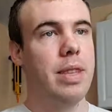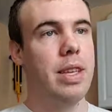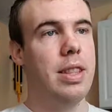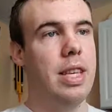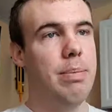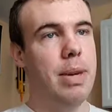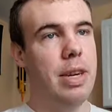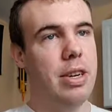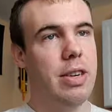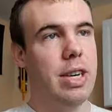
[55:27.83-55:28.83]
The
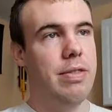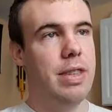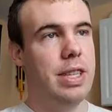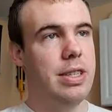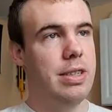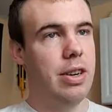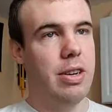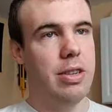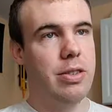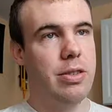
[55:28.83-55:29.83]
paragraph in this
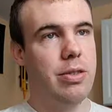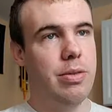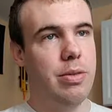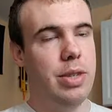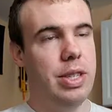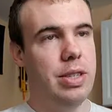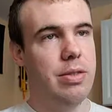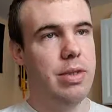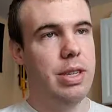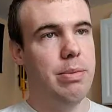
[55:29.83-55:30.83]
article, which
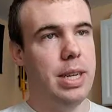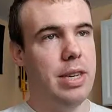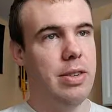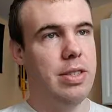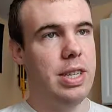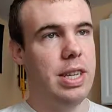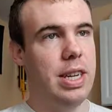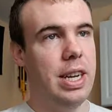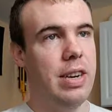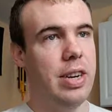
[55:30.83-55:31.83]
is written by Christina
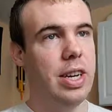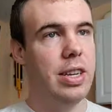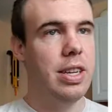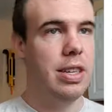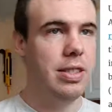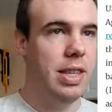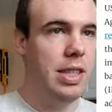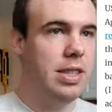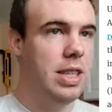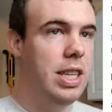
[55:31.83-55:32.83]
Herrick,
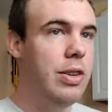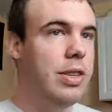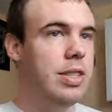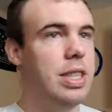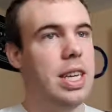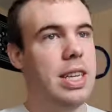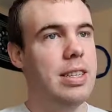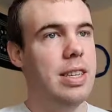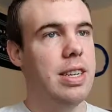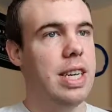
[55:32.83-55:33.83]
says the
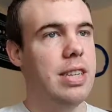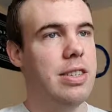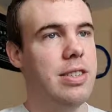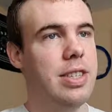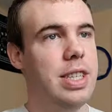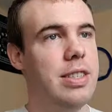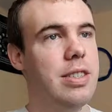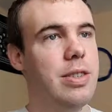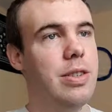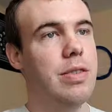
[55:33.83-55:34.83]
USDA's National
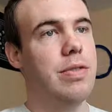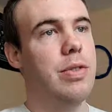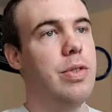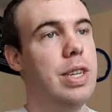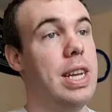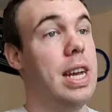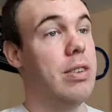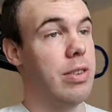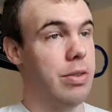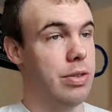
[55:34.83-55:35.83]
Institute of Food and
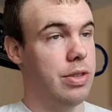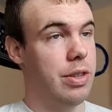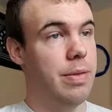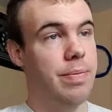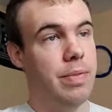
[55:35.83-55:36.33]
Agriculture